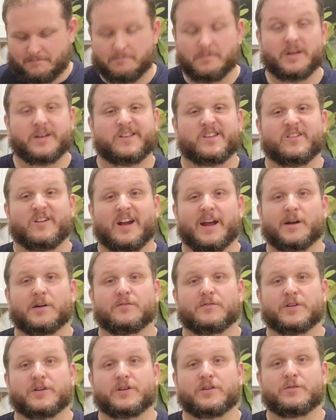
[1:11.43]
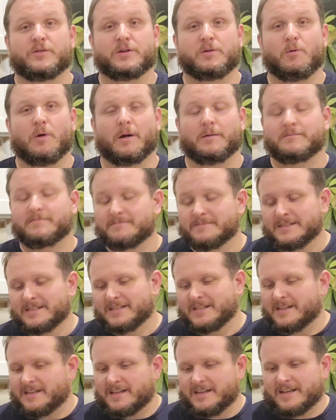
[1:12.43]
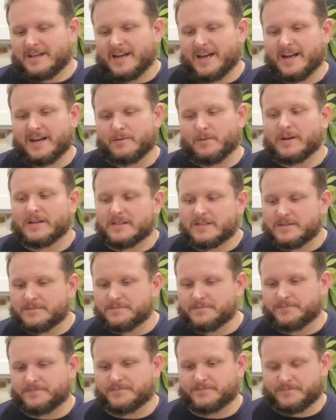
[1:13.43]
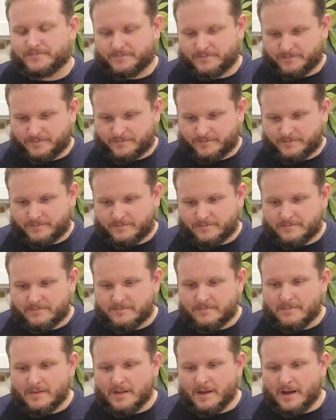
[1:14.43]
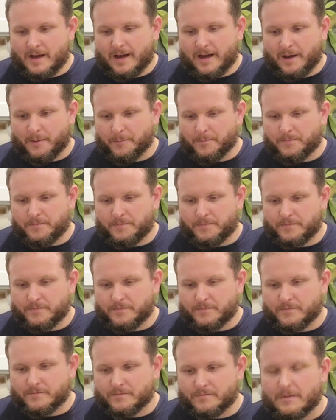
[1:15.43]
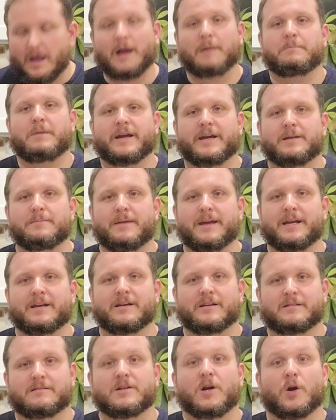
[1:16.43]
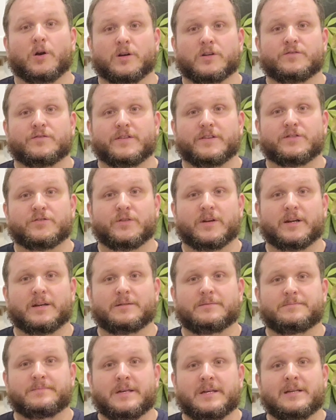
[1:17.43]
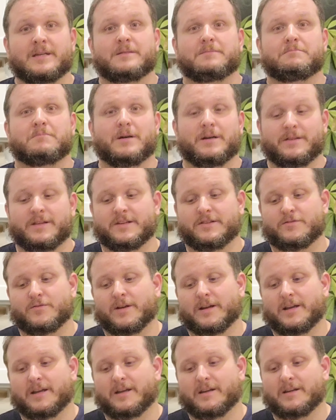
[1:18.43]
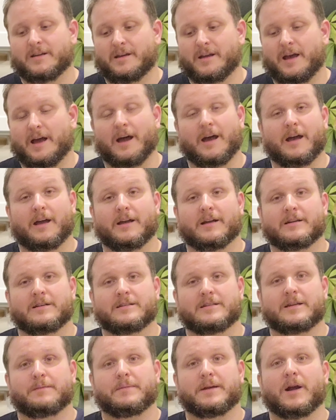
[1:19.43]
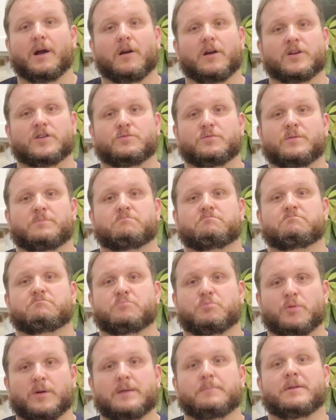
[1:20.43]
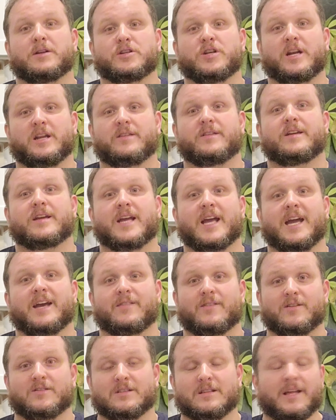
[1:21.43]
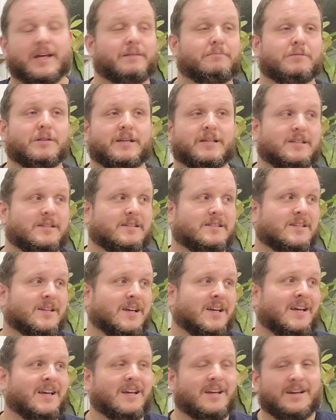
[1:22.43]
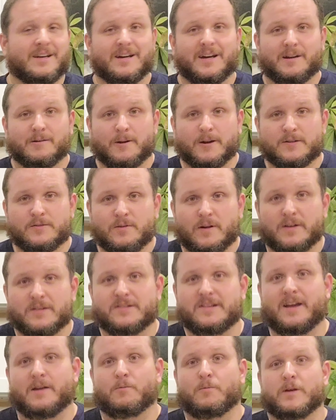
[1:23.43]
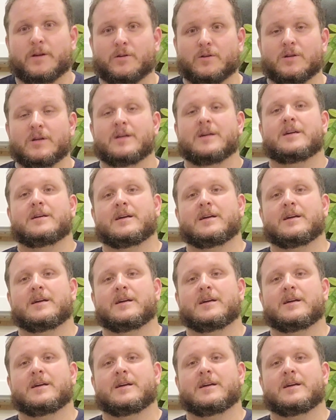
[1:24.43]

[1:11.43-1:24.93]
But it's your hangover, you do what you want. Anyways, I'm not going to make a garnish for this drink, but this drink can be garnished with pretty much anything, and there's a lot of places, restaurants that will